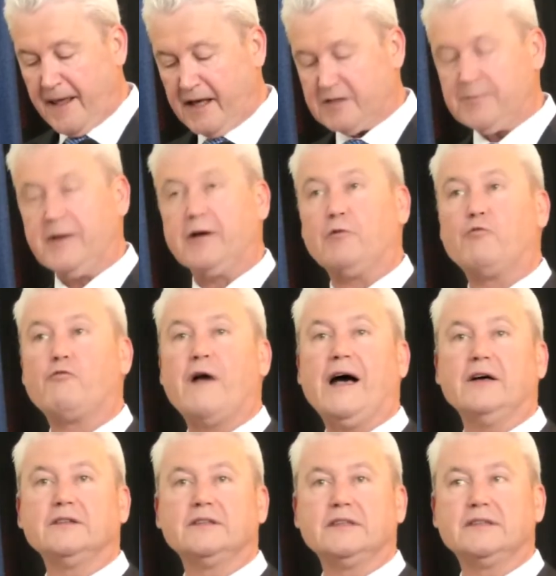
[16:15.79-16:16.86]
has been a
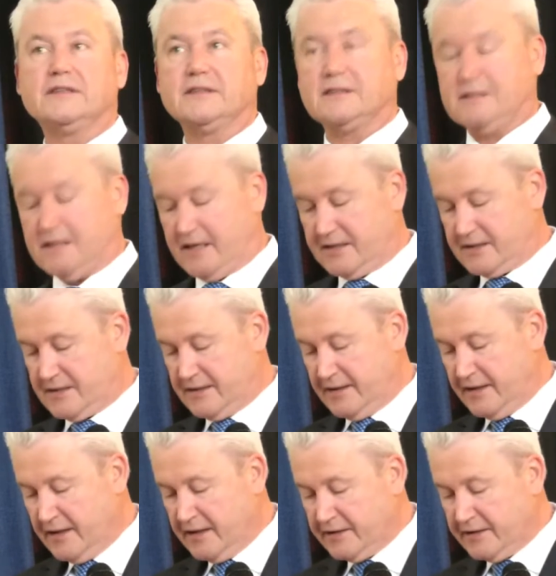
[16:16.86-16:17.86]
rousing success.